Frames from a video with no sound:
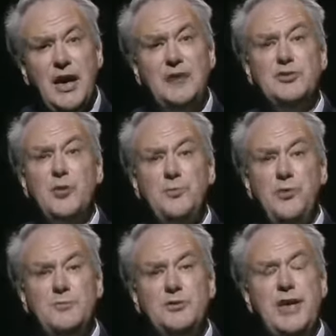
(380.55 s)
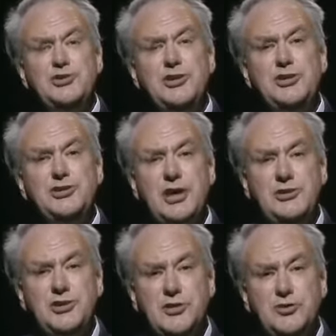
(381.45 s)
and a report was actually
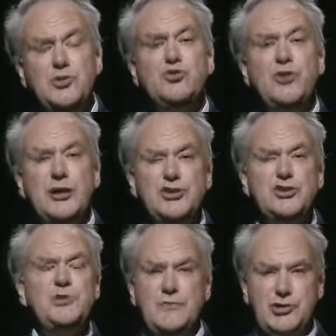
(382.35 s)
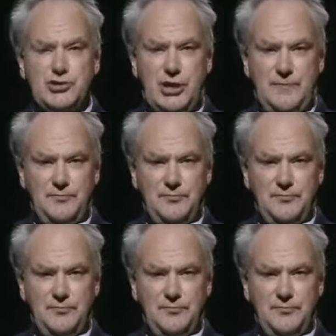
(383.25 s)
sent in to Greenwich Observatory.